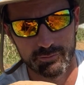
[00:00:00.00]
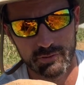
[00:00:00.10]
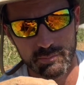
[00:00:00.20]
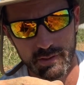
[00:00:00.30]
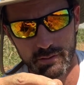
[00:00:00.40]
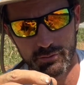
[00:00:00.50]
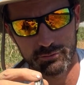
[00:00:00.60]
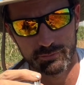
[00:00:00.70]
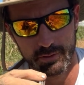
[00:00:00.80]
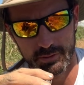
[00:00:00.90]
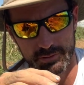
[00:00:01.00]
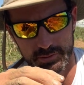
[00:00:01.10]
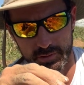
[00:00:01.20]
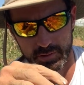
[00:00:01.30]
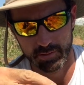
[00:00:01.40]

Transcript: females first